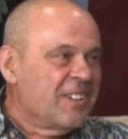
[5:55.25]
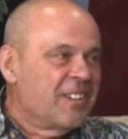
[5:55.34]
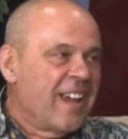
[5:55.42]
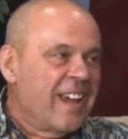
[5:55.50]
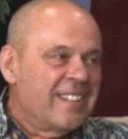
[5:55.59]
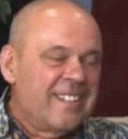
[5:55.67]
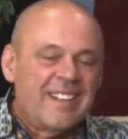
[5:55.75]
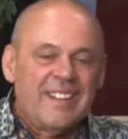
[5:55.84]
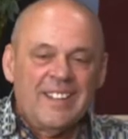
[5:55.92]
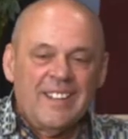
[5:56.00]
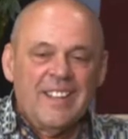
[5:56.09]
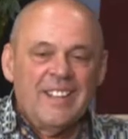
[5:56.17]
a good idea.
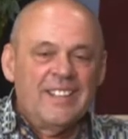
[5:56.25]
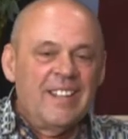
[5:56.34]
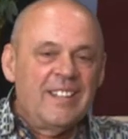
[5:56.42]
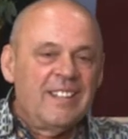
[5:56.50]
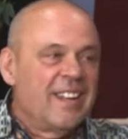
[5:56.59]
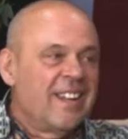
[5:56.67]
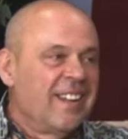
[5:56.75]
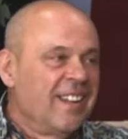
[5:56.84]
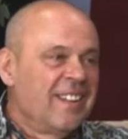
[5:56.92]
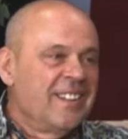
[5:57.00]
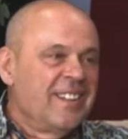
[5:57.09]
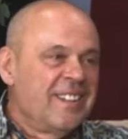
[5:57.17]
Yeah. Linda,
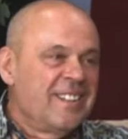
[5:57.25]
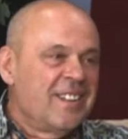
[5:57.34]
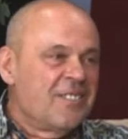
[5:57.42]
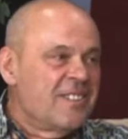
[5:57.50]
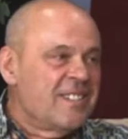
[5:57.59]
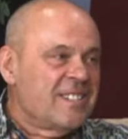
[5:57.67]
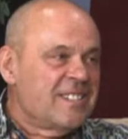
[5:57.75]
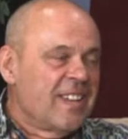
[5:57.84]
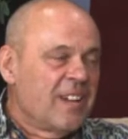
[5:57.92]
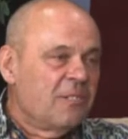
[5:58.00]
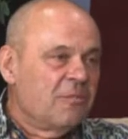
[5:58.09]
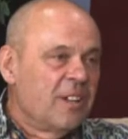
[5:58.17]
Linda was
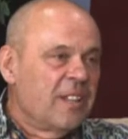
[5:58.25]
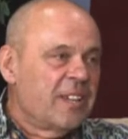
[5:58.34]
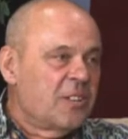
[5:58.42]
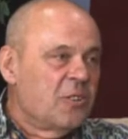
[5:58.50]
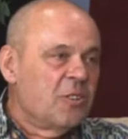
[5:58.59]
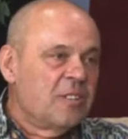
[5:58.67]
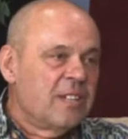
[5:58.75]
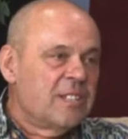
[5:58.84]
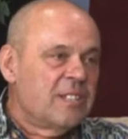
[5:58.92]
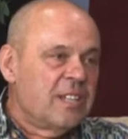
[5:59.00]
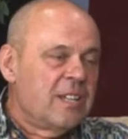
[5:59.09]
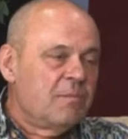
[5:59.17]
uh, really cool, and
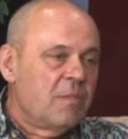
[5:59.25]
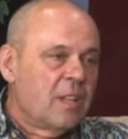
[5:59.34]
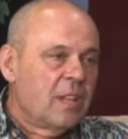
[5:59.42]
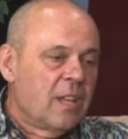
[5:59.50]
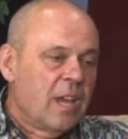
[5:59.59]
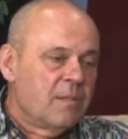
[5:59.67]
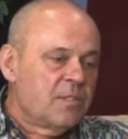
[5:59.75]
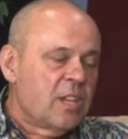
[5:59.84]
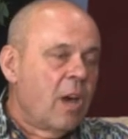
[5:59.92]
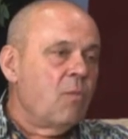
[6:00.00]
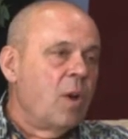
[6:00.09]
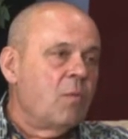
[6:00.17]
she uh,
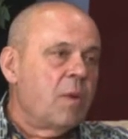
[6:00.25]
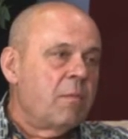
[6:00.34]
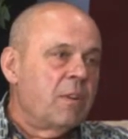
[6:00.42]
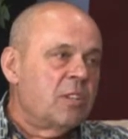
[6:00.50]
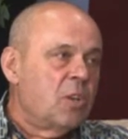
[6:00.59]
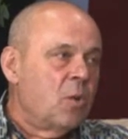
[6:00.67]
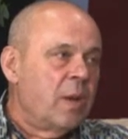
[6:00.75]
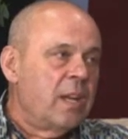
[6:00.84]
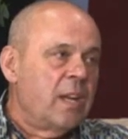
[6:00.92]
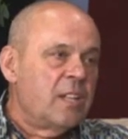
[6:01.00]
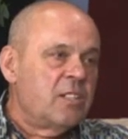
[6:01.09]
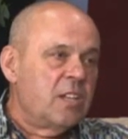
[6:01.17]
saw what we were
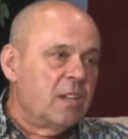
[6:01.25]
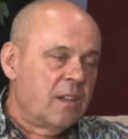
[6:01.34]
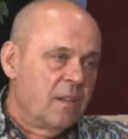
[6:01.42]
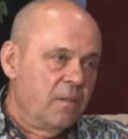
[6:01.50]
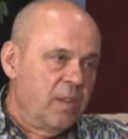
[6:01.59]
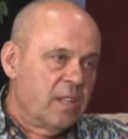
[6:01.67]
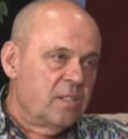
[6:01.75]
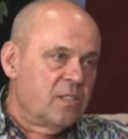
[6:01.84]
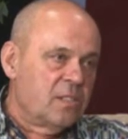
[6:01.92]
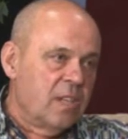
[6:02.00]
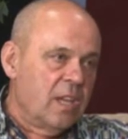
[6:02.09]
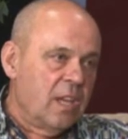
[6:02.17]
doing, and she
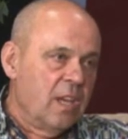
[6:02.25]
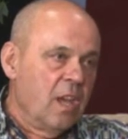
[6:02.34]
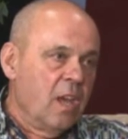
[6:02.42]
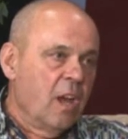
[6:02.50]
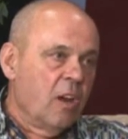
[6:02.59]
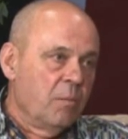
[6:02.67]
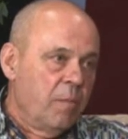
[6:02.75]
convinced the her